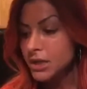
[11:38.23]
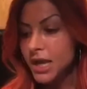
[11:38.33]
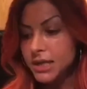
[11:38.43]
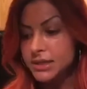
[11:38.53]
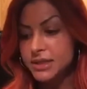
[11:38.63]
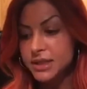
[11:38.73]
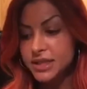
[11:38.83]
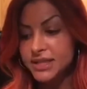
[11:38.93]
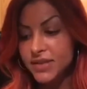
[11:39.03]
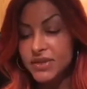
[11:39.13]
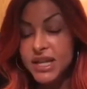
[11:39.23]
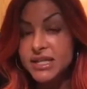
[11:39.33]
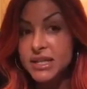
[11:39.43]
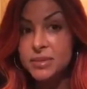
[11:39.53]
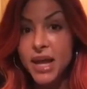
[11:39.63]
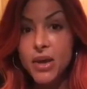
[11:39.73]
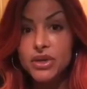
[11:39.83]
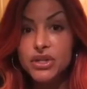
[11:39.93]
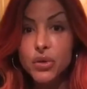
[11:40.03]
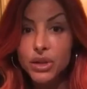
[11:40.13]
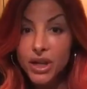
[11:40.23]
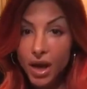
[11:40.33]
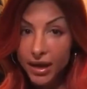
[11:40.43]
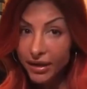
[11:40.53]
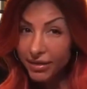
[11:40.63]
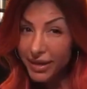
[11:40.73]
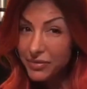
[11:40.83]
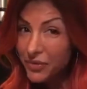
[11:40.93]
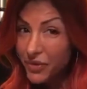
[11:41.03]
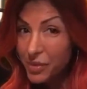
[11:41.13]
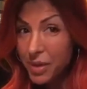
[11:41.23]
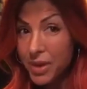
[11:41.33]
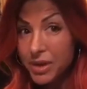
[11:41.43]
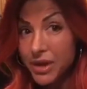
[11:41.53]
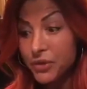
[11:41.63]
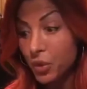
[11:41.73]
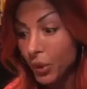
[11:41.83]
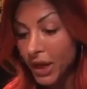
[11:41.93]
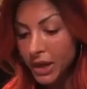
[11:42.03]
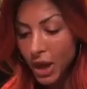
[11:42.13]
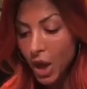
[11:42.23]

Yes, the seven day slim down is only on, I think, for maybe another week.